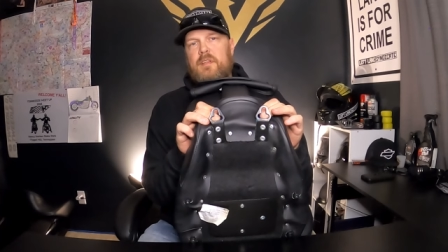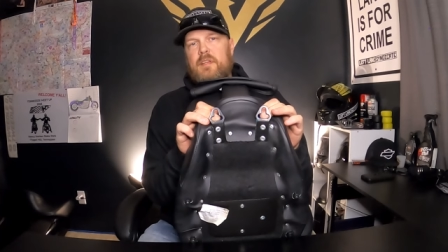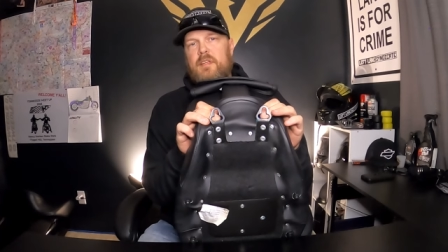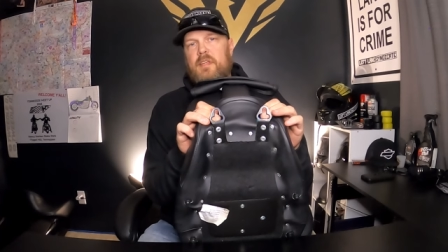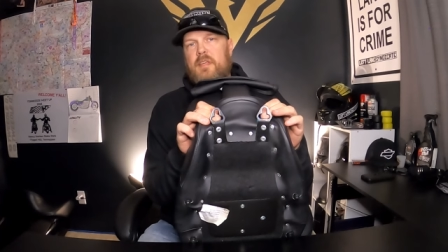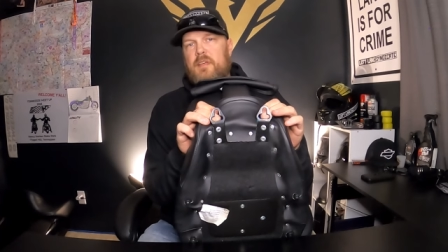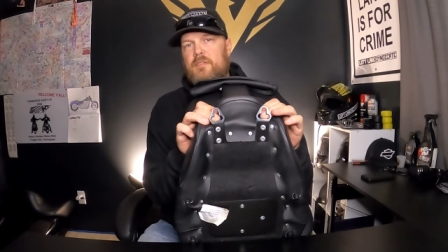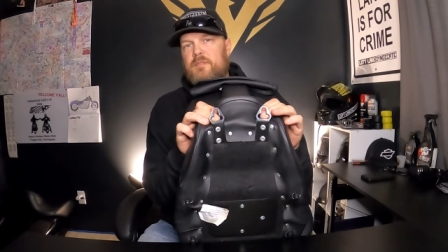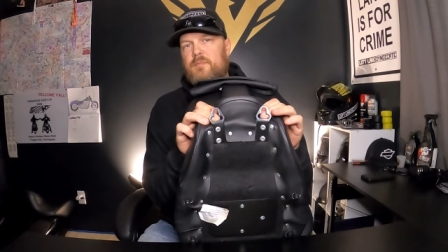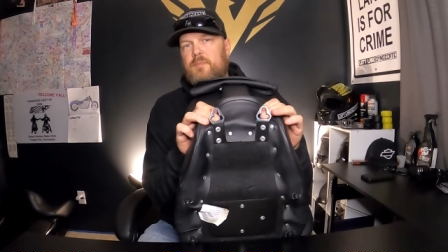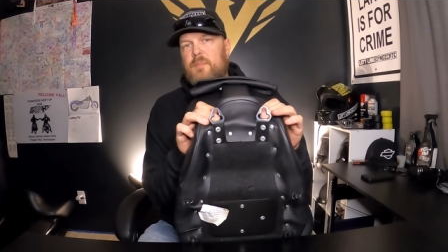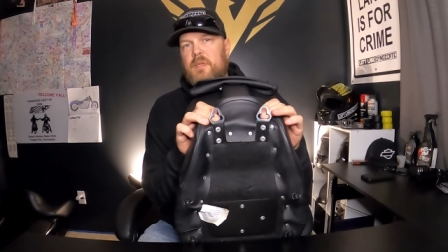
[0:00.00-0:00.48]
That
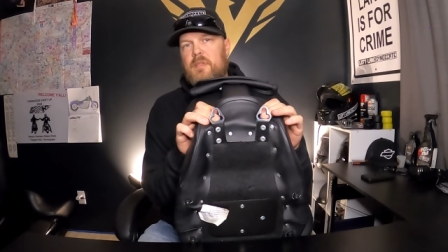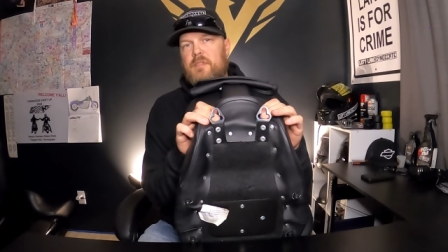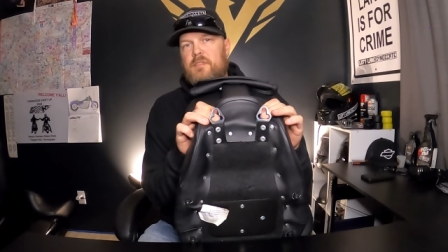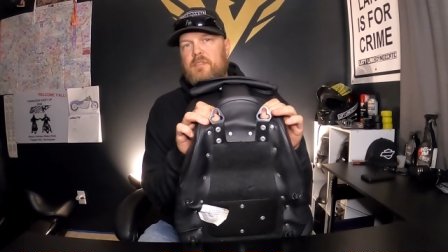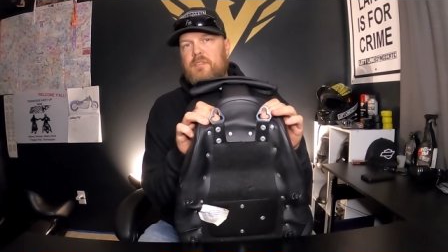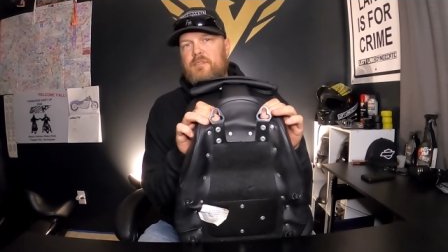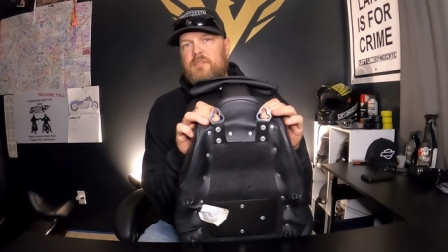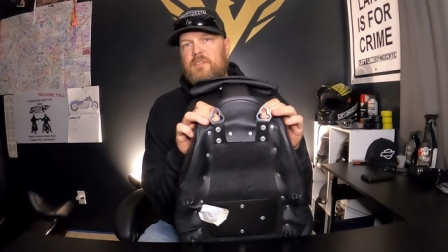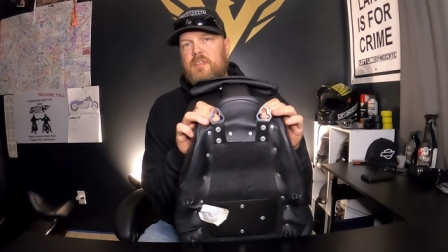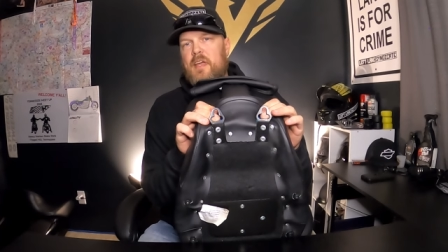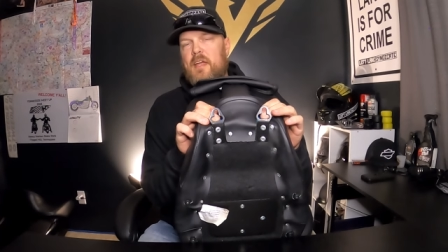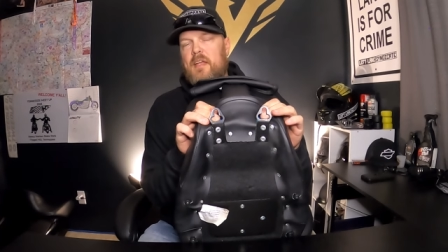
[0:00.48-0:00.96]
gives me
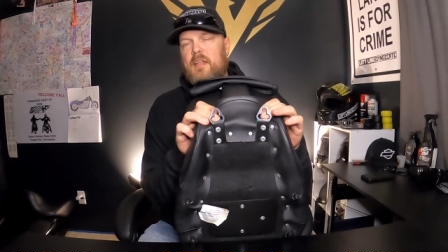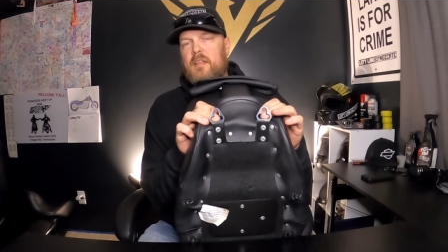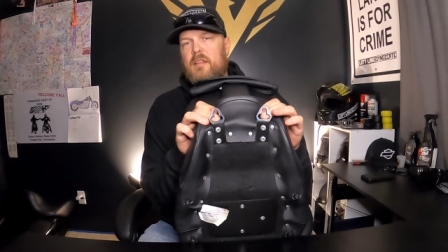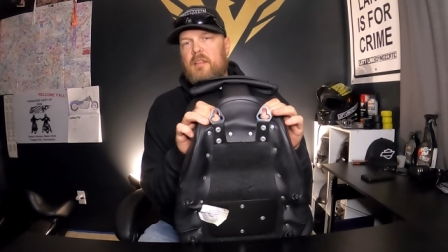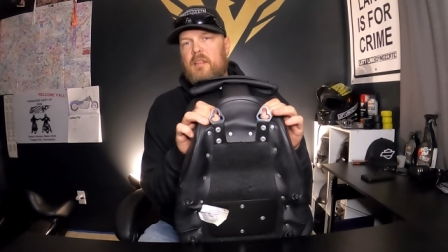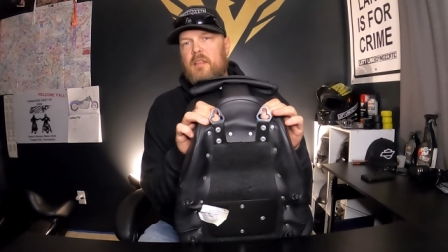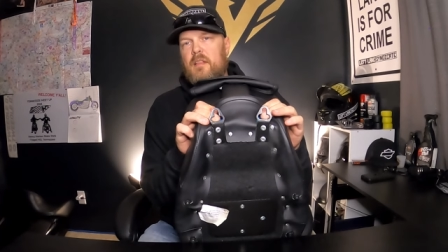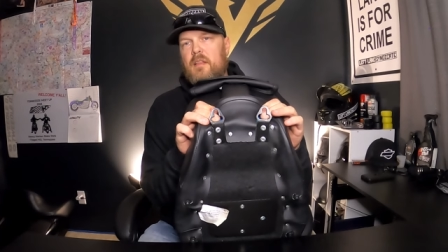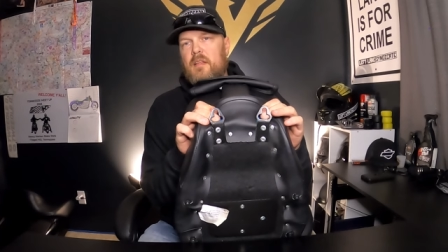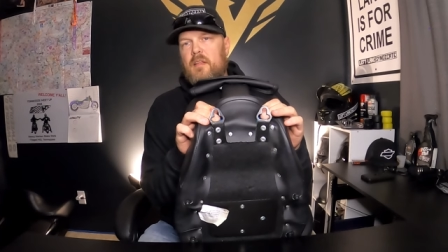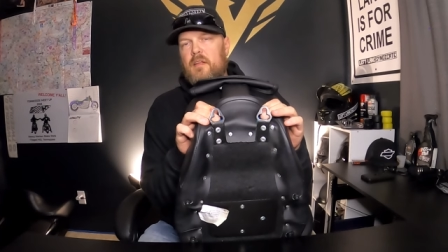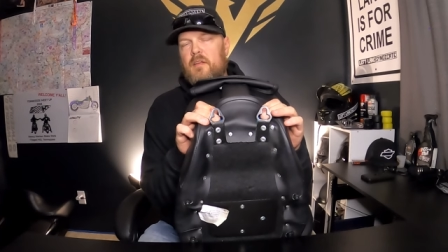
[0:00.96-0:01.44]
just that
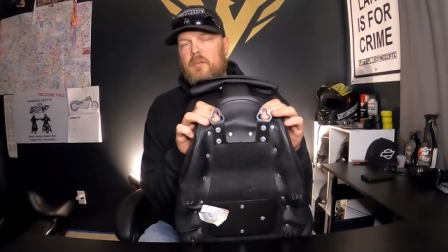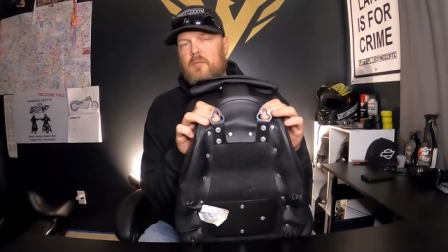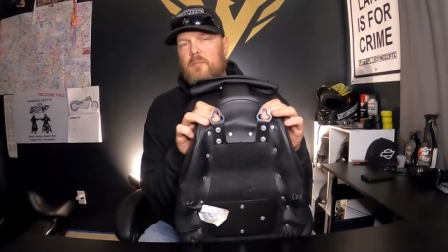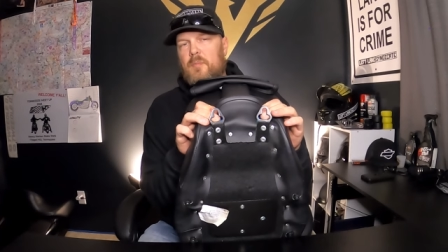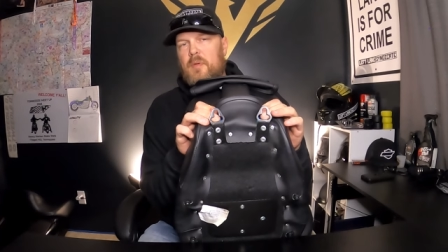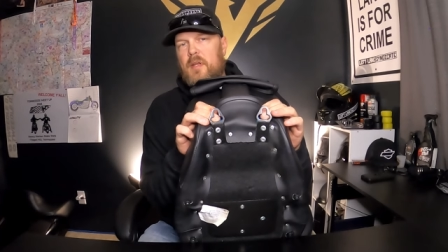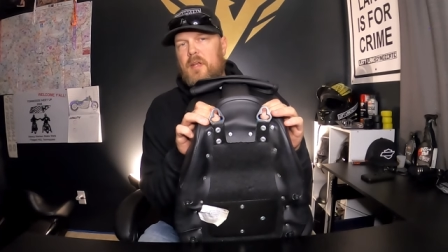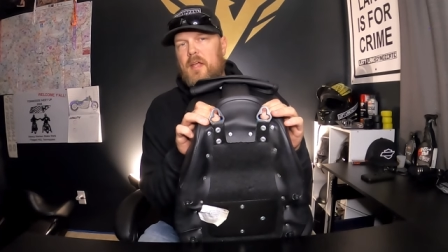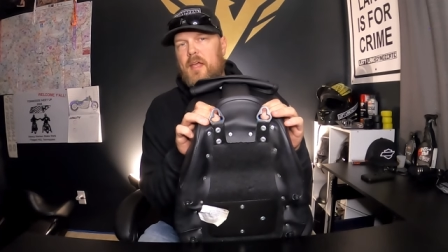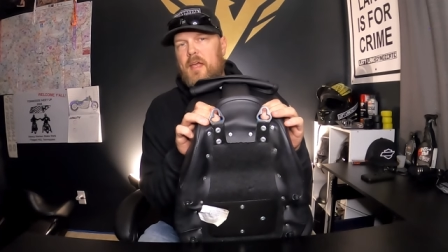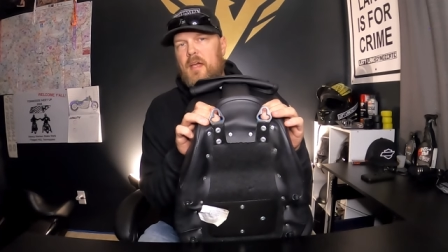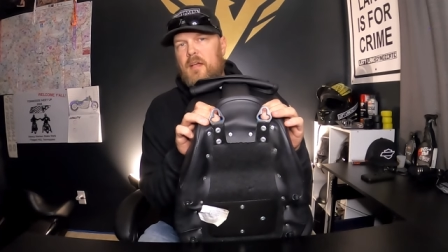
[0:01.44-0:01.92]
little
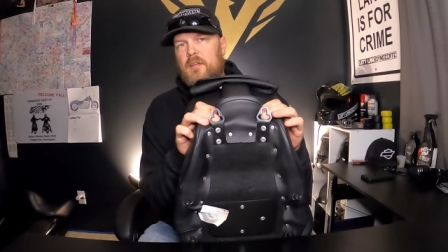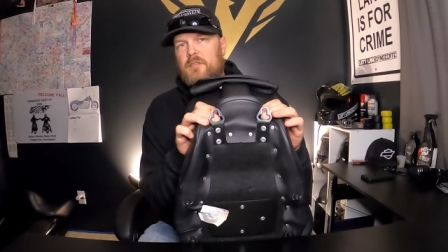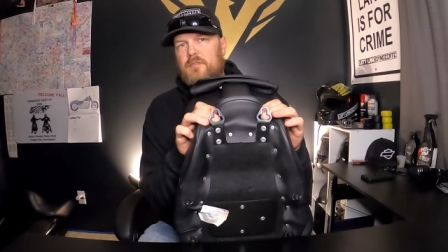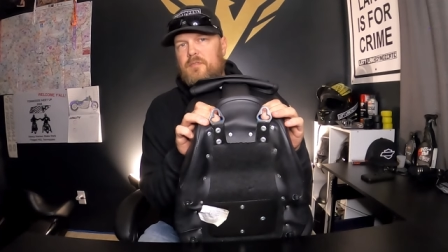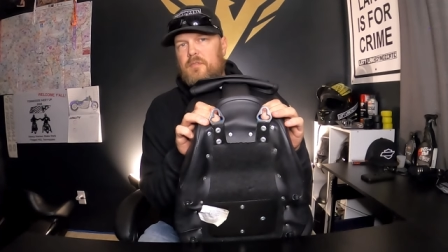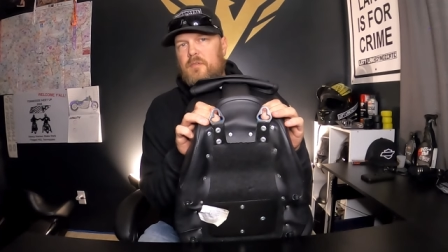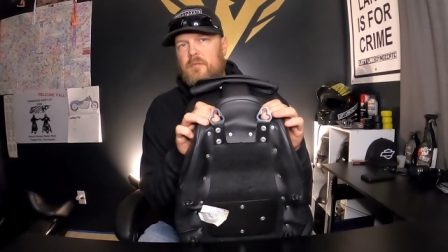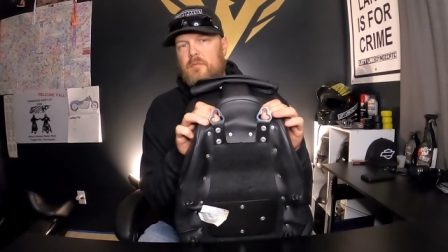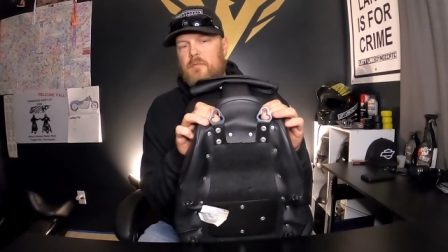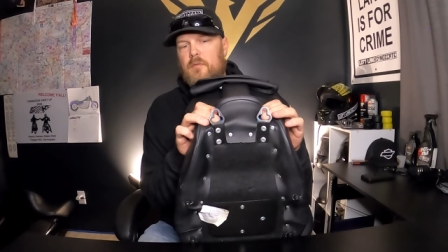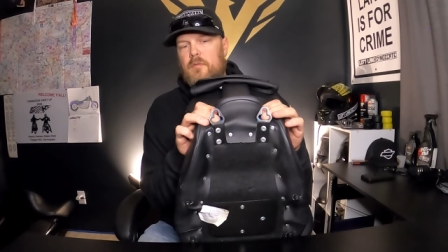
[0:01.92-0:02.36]
bit of extra